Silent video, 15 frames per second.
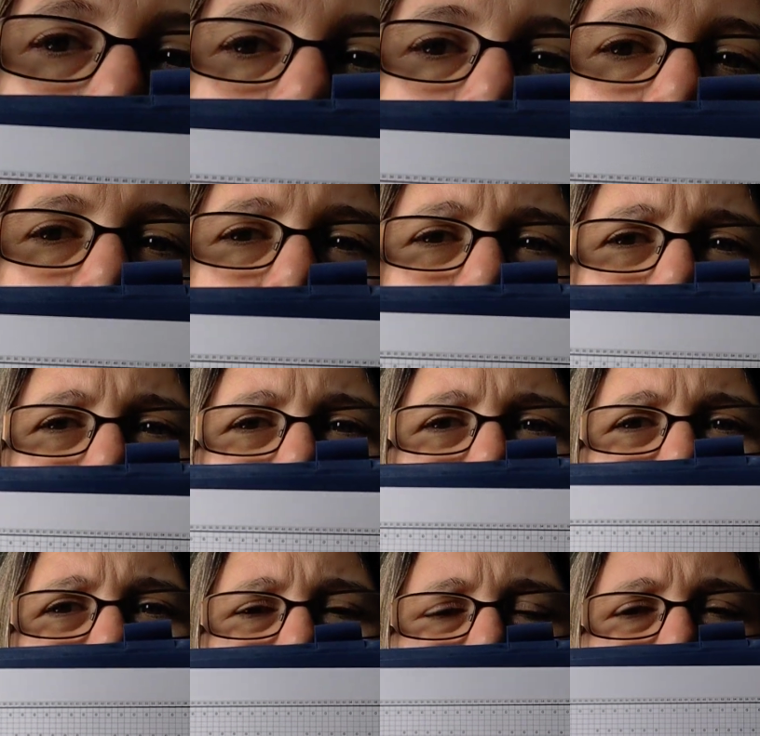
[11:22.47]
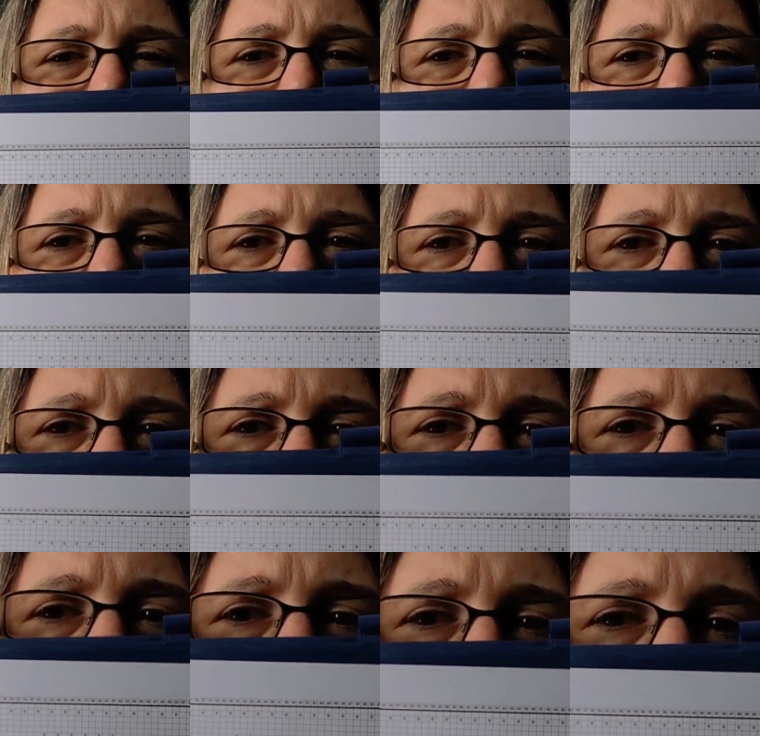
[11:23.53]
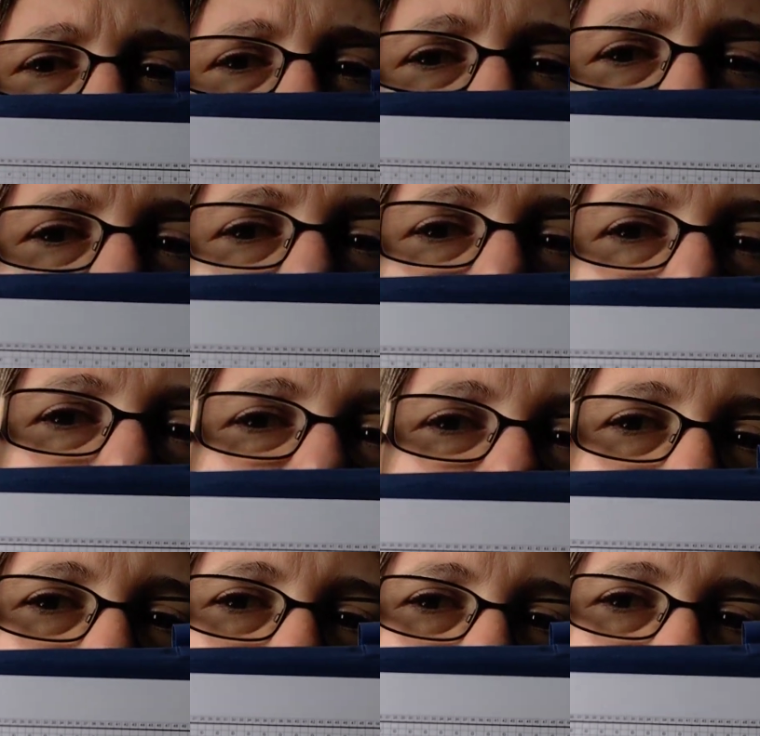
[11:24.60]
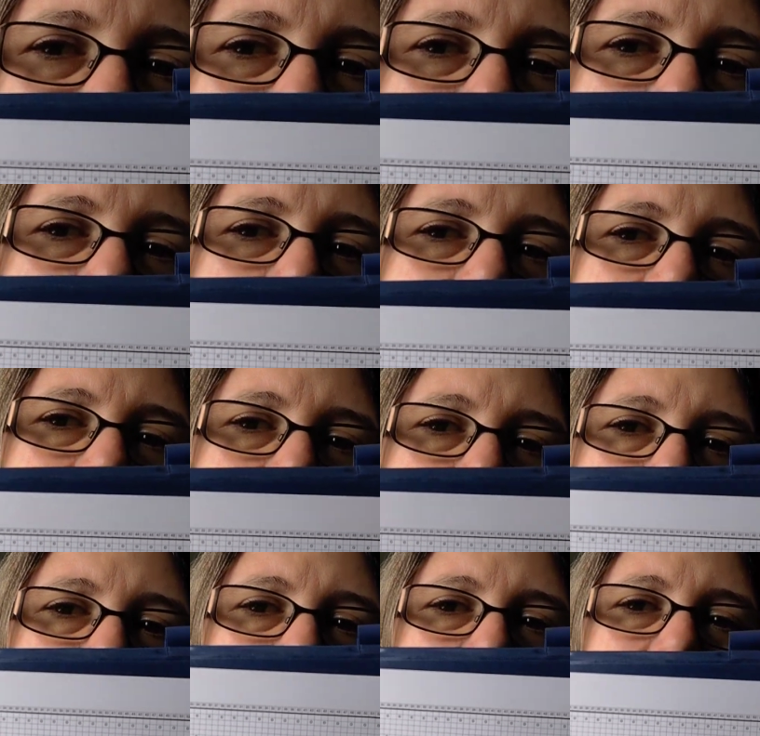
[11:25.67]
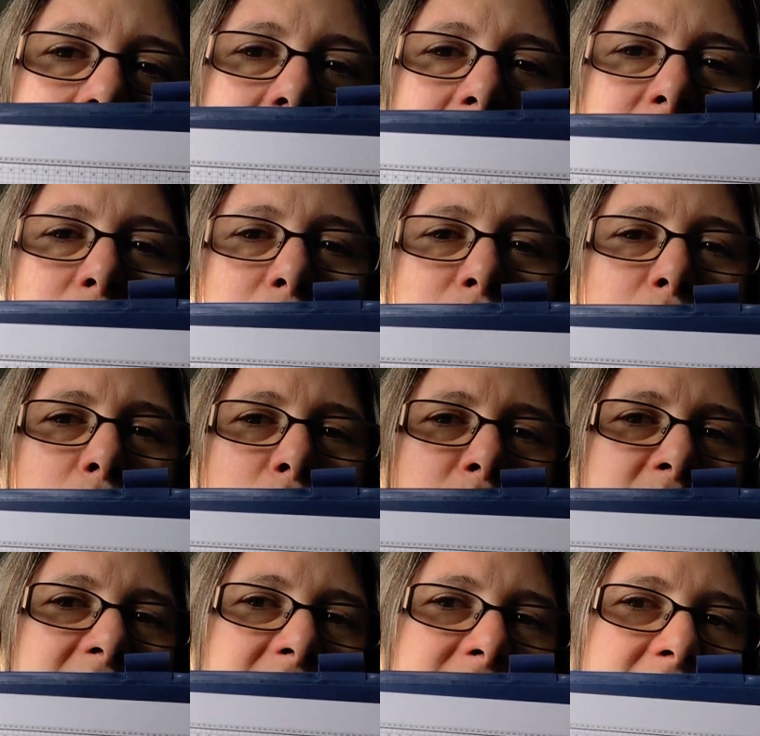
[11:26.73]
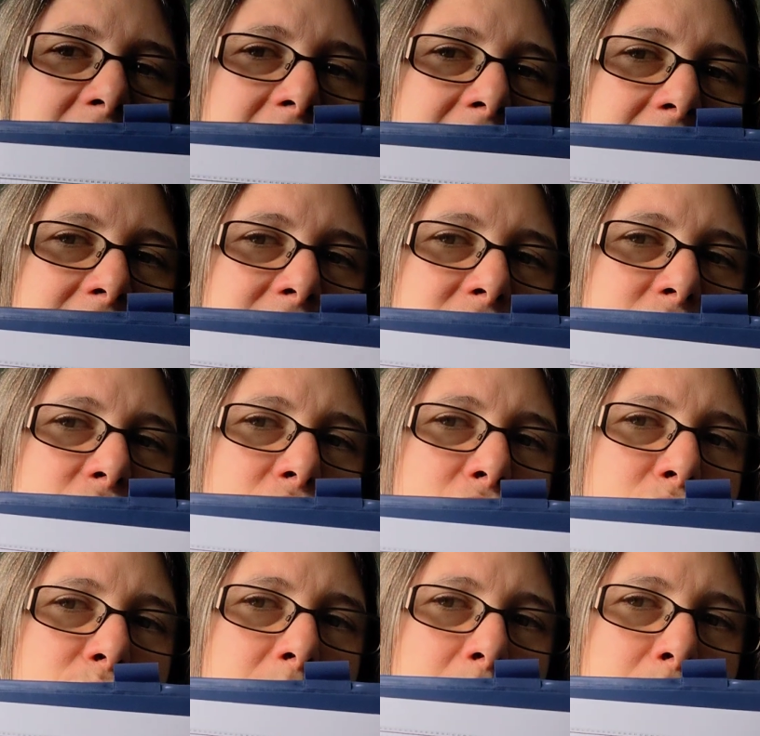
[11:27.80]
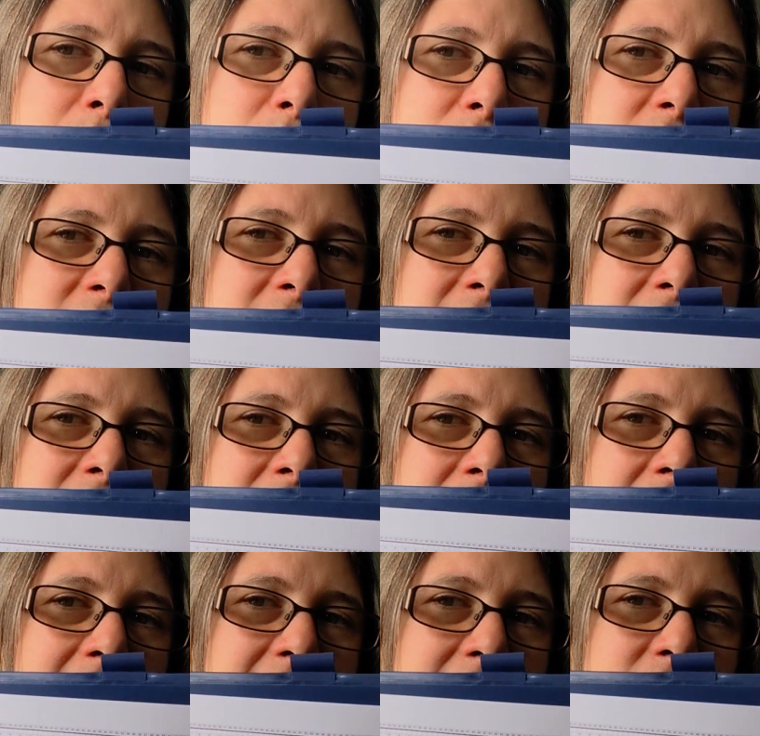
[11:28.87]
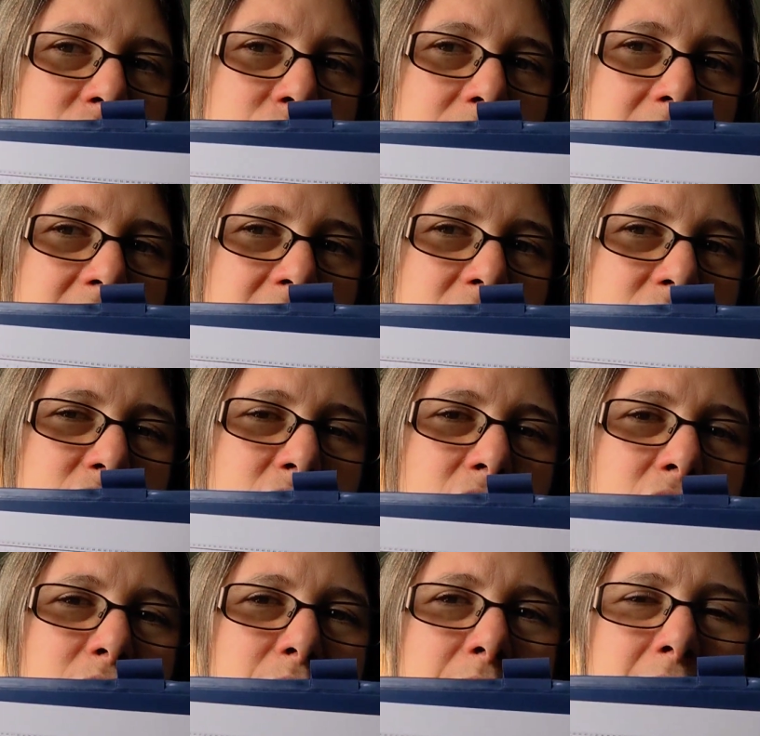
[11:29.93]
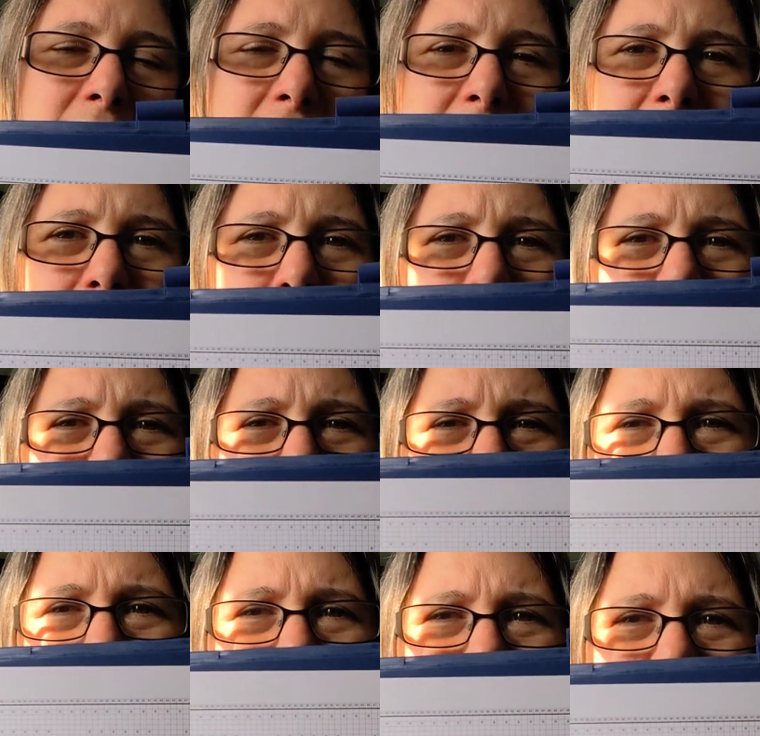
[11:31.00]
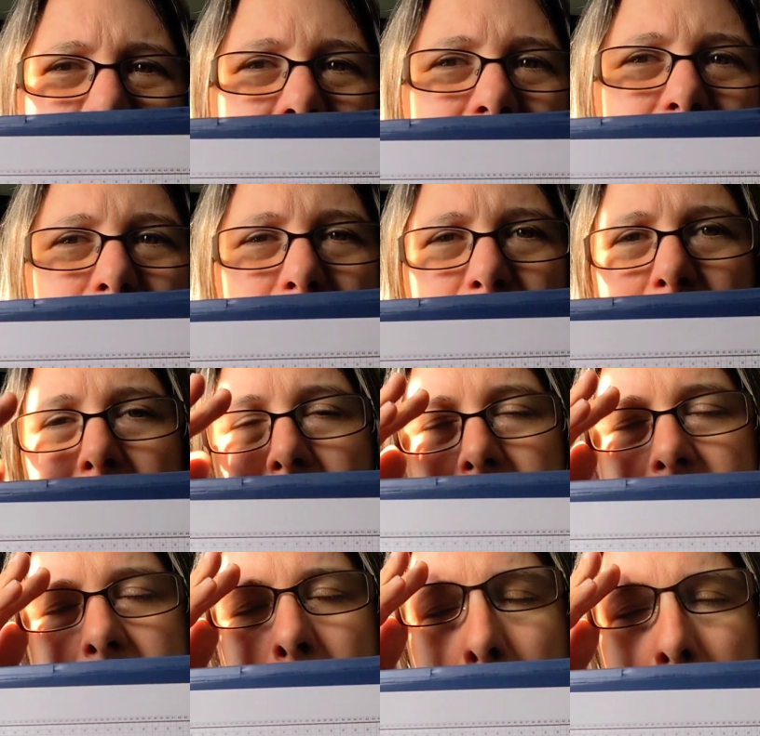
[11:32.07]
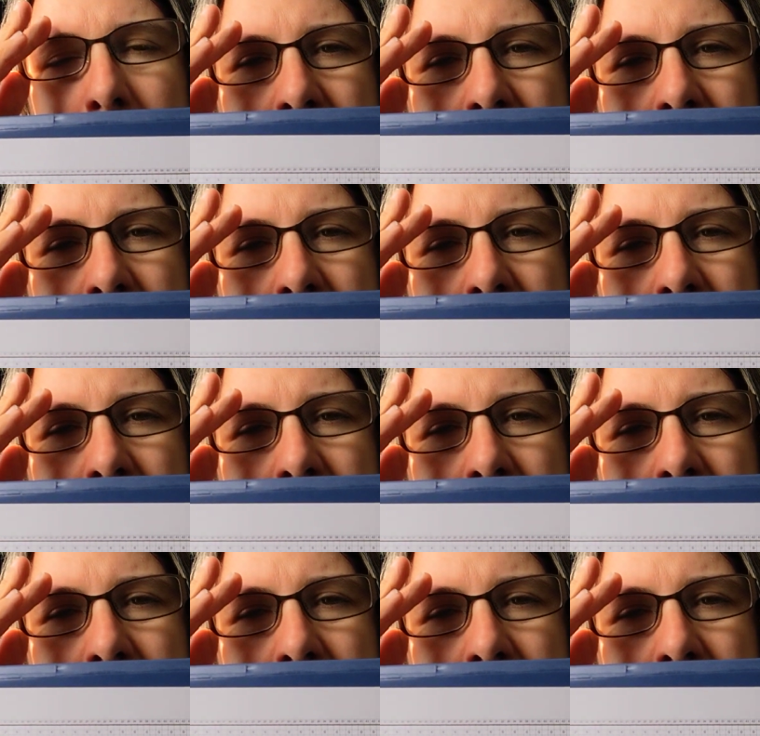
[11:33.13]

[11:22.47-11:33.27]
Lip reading: And I couldn't find it before, where I'd gone wrong because I had 2 bubbles extra at the top, and I'm not really sure why.